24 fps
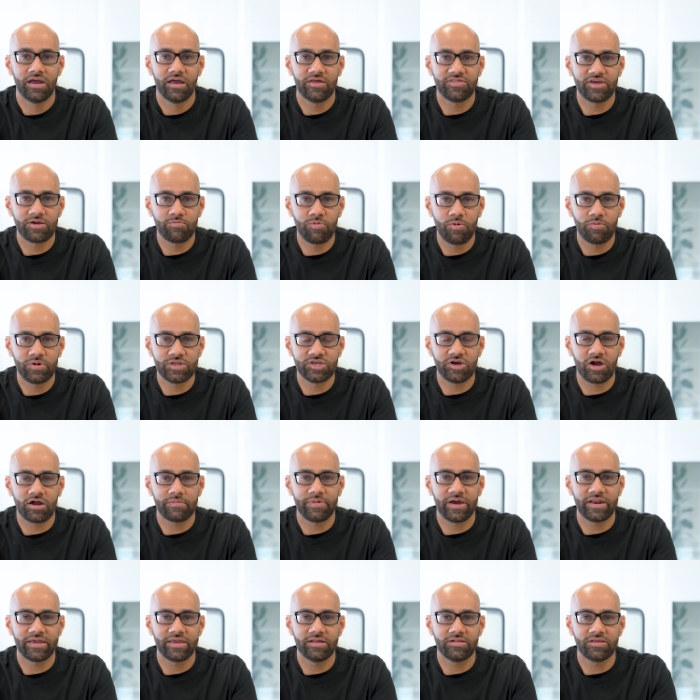I think what we talk
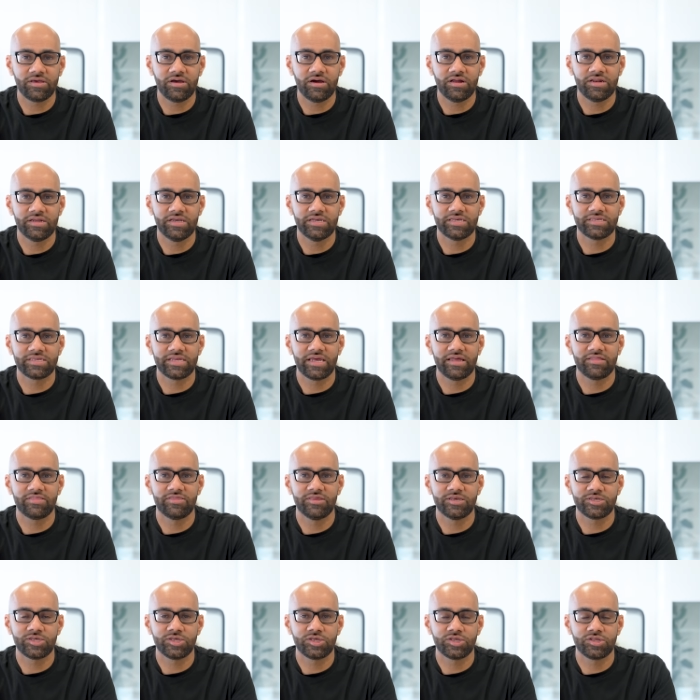about Helion is that
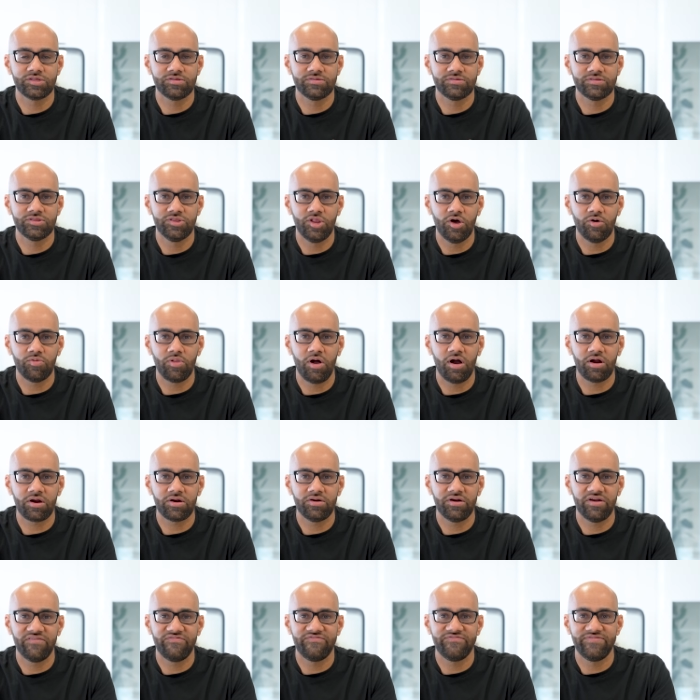this is no
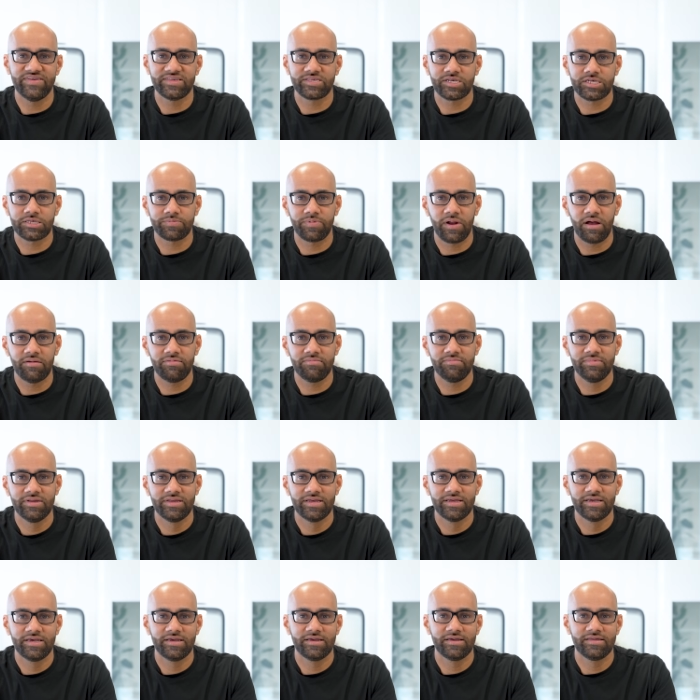longer a physics problem.
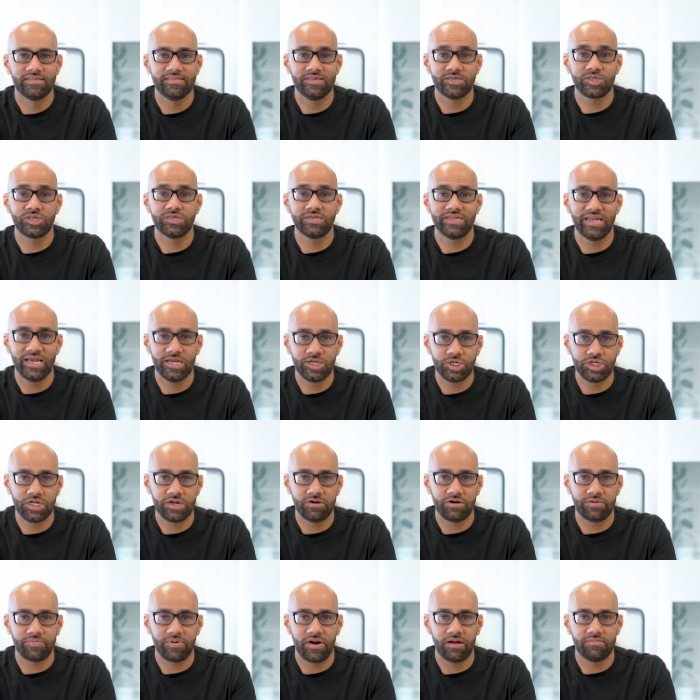This is an
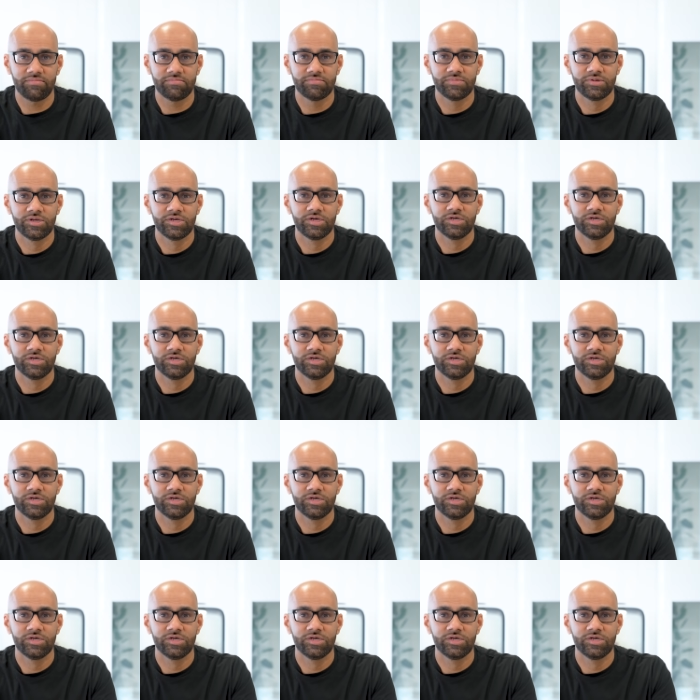engineering problem.